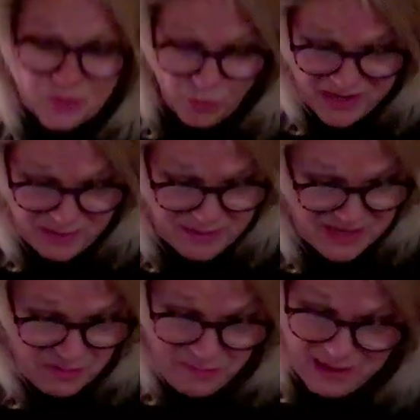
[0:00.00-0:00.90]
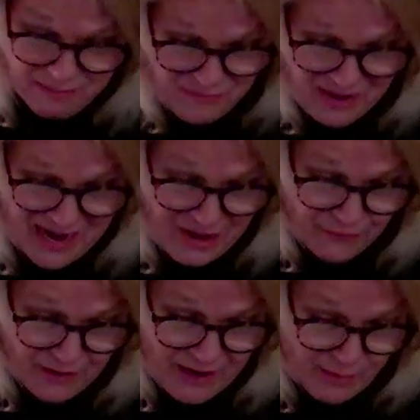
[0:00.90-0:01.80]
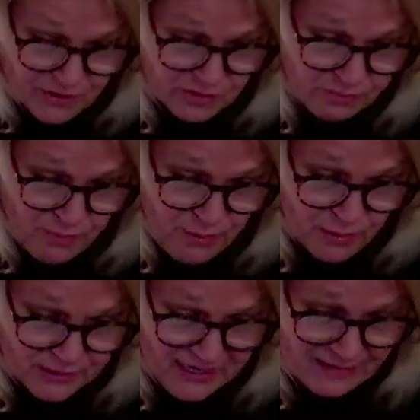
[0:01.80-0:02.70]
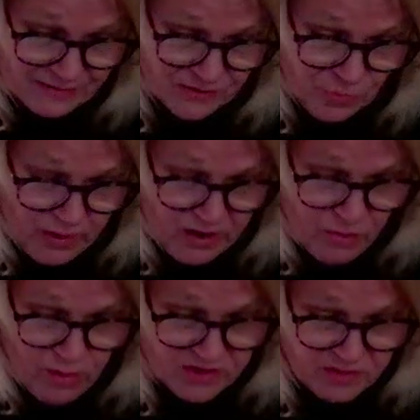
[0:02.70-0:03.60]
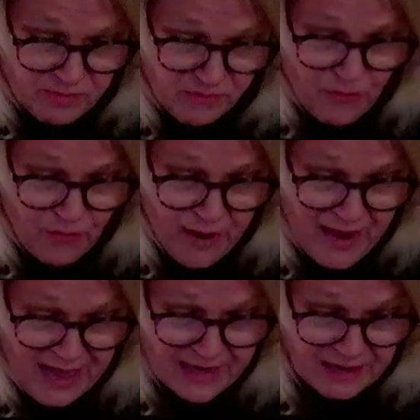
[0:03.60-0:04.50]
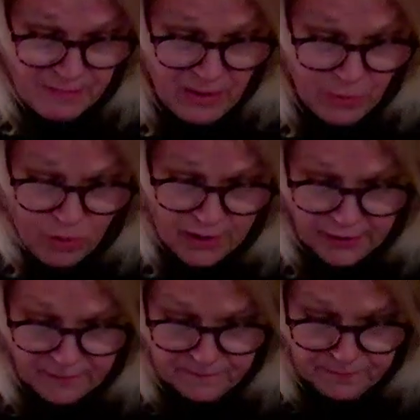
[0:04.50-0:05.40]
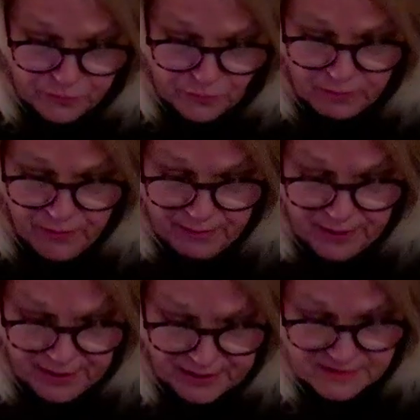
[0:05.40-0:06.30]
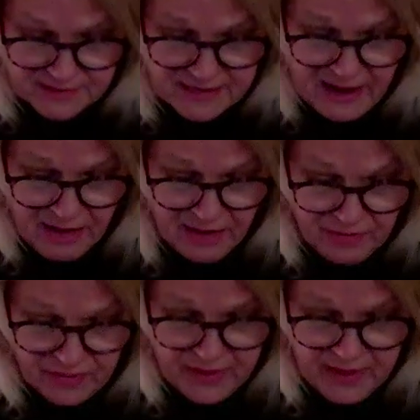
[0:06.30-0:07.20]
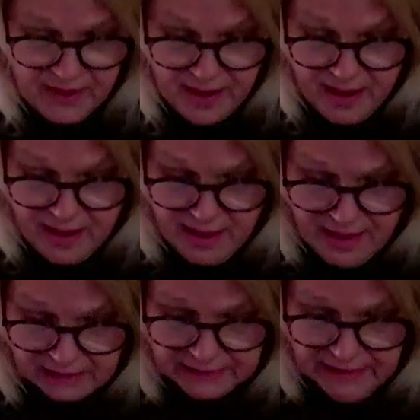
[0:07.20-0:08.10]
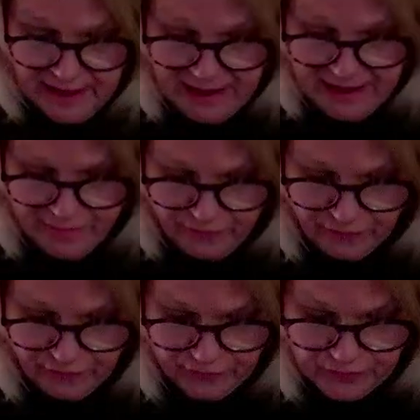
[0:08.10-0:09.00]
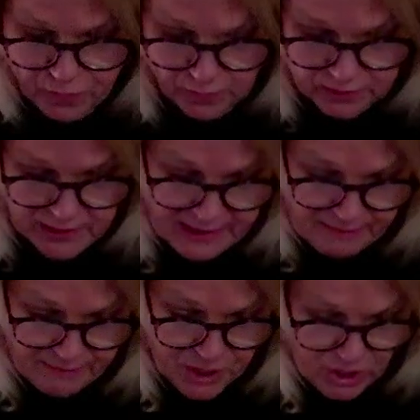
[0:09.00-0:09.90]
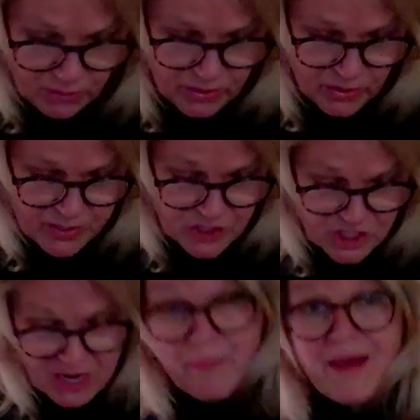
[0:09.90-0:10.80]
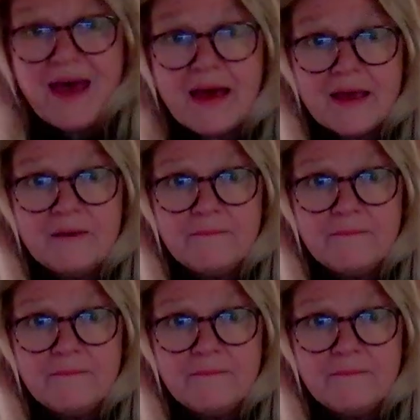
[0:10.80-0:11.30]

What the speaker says: 20 minutes, maybe even half an hour to boil down to where it was before I added my water. So I'm probably not going to stay on the live for this whole time, but you know what? You can check back